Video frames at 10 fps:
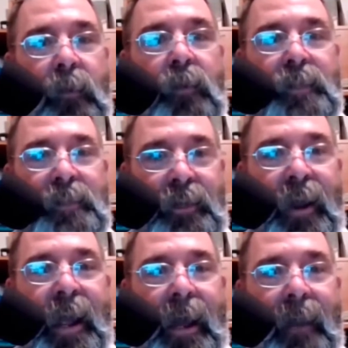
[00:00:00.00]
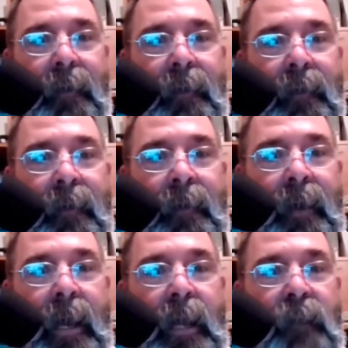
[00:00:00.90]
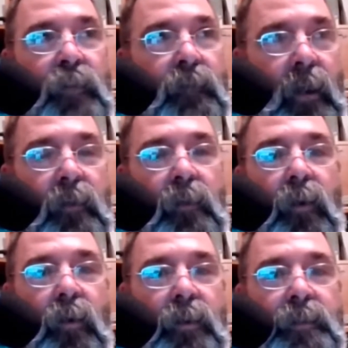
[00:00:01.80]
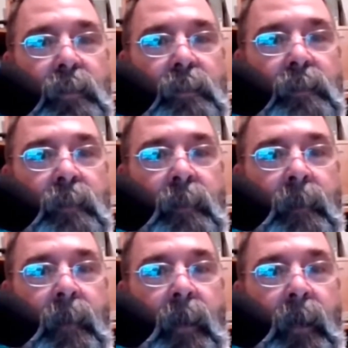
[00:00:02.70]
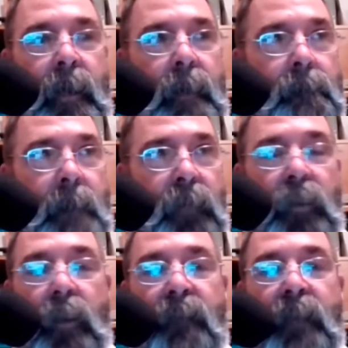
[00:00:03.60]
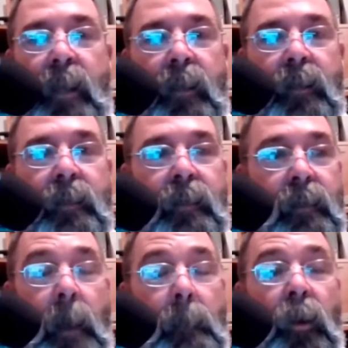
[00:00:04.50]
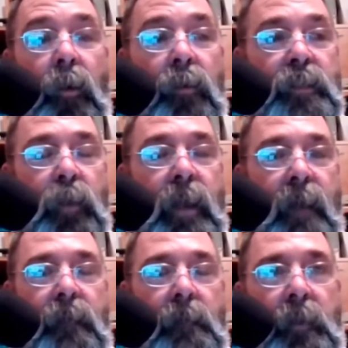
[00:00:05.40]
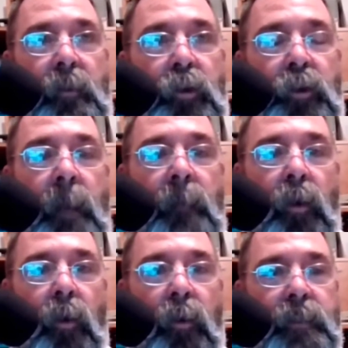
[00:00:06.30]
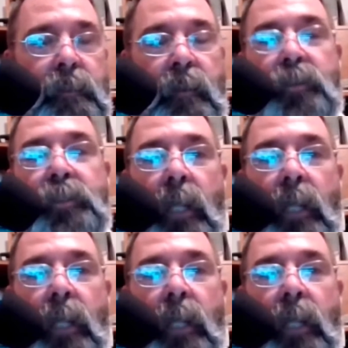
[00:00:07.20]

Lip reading: that horse is in your hand. And if you've got a herd of horses out there, and I've got a couple of horses, we have a good number of horses that are